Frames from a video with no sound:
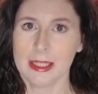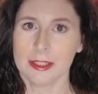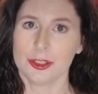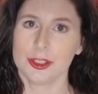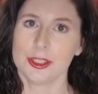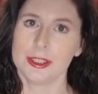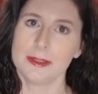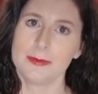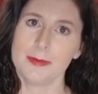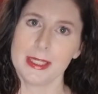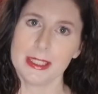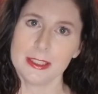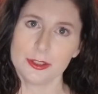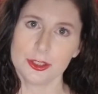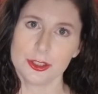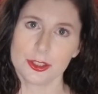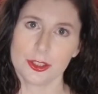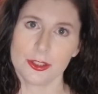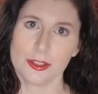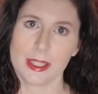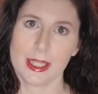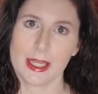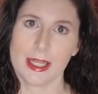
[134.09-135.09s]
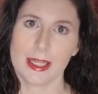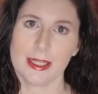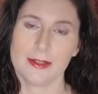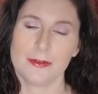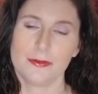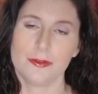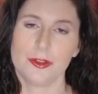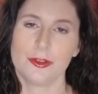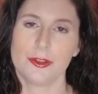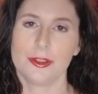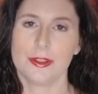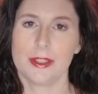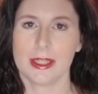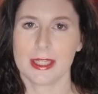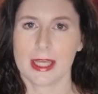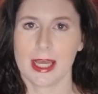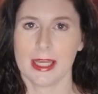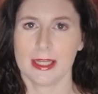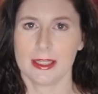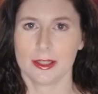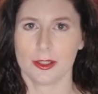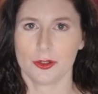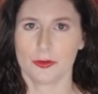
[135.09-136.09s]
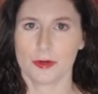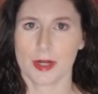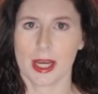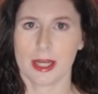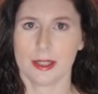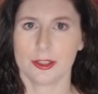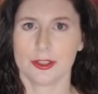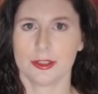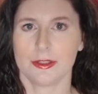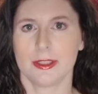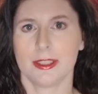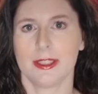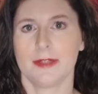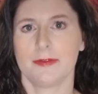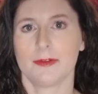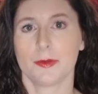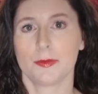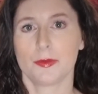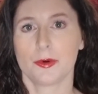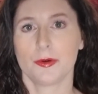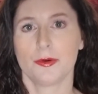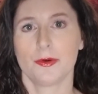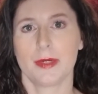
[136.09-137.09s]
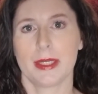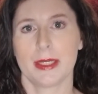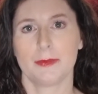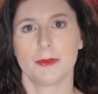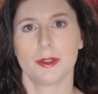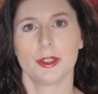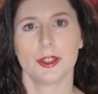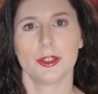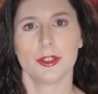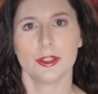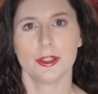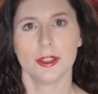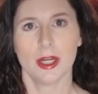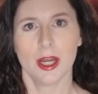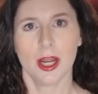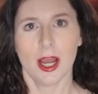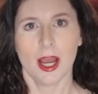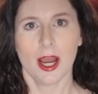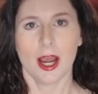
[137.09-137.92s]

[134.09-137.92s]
Just make sure that if you're doing that in the garage, you leave a perimeter